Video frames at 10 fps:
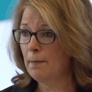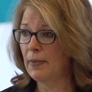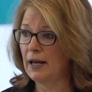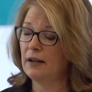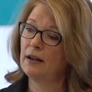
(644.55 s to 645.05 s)

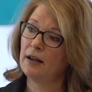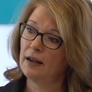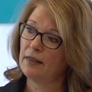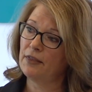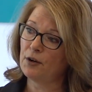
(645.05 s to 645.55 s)
But
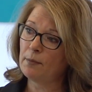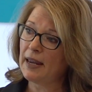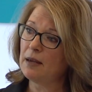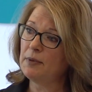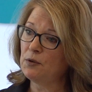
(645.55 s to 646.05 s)
there
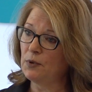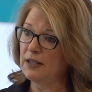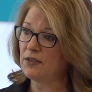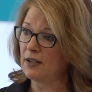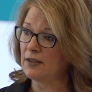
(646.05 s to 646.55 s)
may be
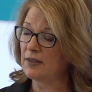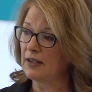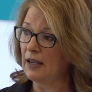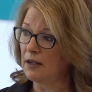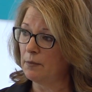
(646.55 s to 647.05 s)

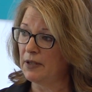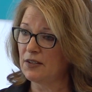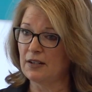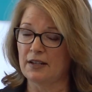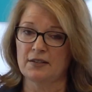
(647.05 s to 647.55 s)
reasons in a
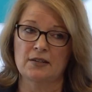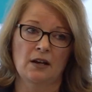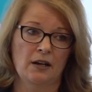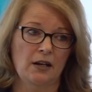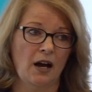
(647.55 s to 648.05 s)
business
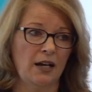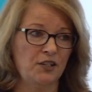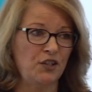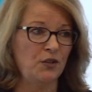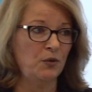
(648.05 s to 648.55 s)

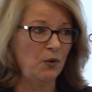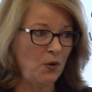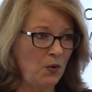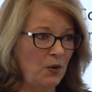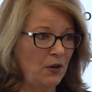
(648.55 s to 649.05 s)
not to
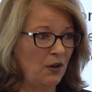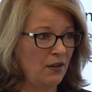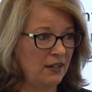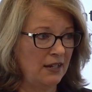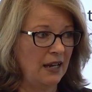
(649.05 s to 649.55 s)
hoard
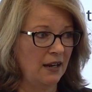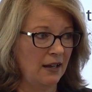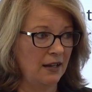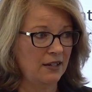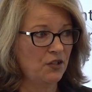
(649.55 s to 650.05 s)
all the
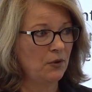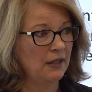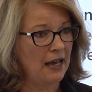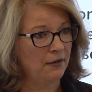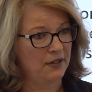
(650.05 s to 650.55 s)
data and to
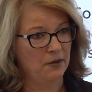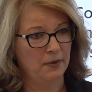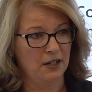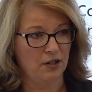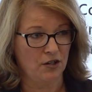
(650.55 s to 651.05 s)
allow it to
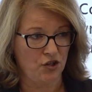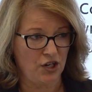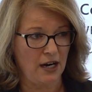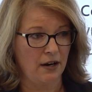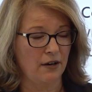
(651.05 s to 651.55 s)
be
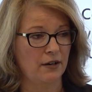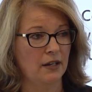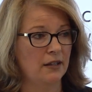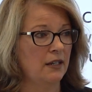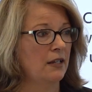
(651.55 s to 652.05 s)
shared
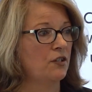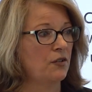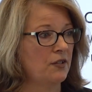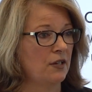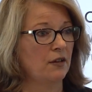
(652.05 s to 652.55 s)
in the
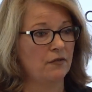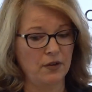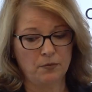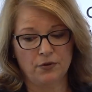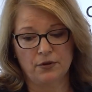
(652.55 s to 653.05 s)
interest of
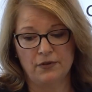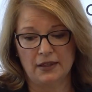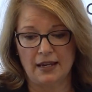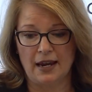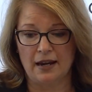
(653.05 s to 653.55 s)

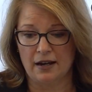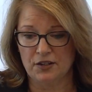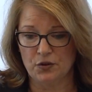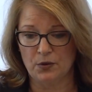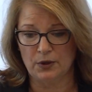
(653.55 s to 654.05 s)
improving the AI
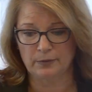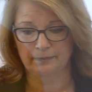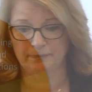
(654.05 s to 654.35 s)
tool.